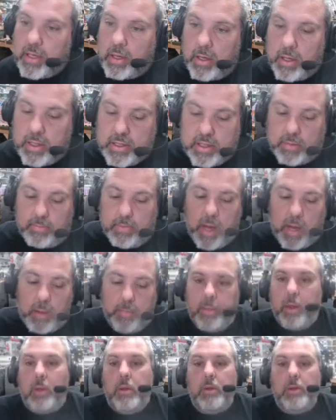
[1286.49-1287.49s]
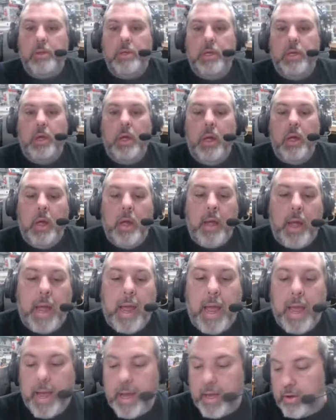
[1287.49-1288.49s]
onto my build,
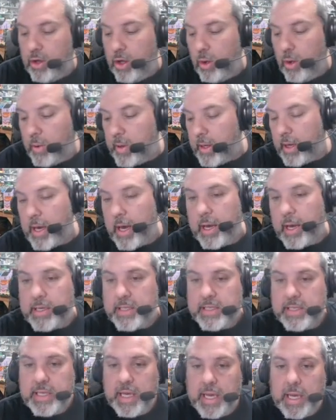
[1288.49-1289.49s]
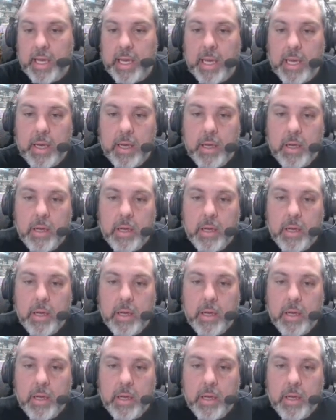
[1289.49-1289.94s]
and you can kind of see,